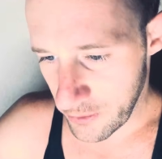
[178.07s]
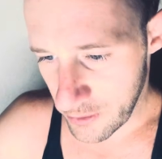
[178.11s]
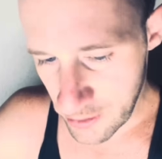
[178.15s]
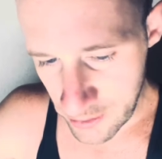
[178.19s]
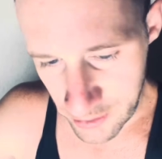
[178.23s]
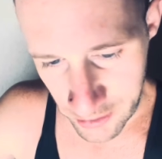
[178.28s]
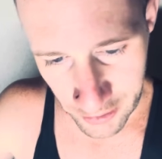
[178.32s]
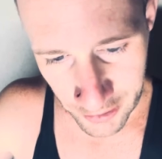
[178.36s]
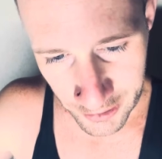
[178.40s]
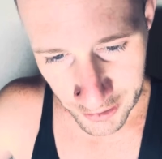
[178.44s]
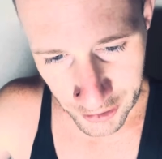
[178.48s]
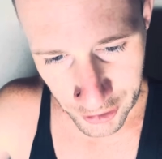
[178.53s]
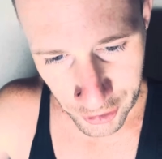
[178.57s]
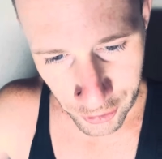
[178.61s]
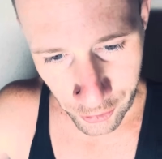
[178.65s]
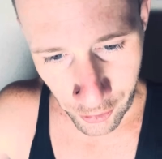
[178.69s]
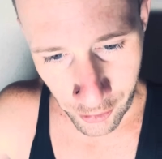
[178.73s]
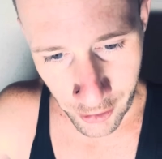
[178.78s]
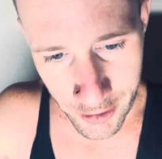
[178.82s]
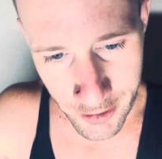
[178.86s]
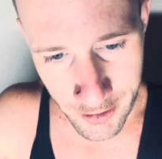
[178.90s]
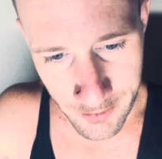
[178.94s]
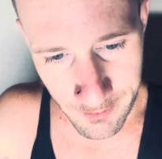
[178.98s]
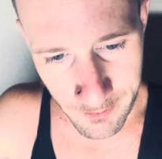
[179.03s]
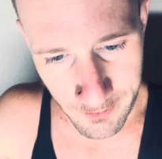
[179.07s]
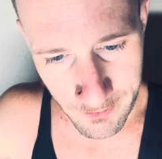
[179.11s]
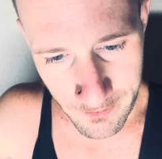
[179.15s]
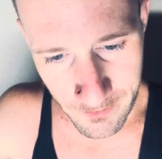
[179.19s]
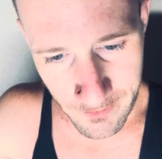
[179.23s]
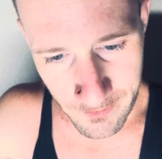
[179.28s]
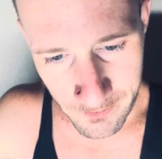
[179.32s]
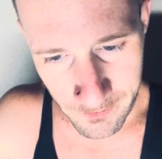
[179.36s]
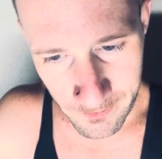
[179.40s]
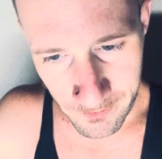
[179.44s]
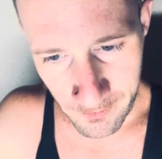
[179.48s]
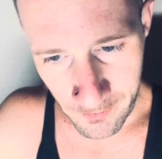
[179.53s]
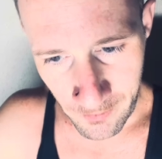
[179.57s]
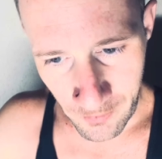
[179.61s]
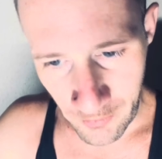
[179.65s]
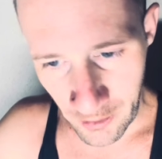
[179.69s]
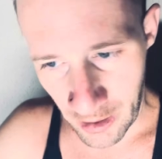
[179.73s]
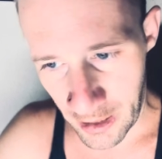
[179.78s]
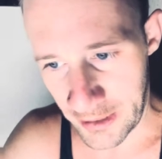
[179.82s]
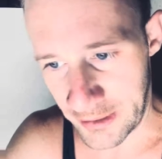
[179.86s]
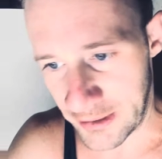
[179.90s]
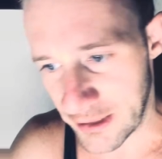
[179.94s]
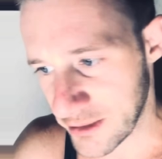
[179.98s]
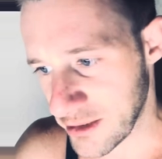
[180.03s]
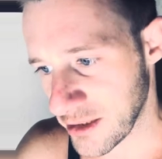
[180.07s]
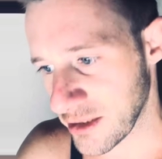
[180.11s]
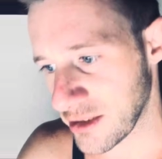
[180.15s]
to the extreme. And this is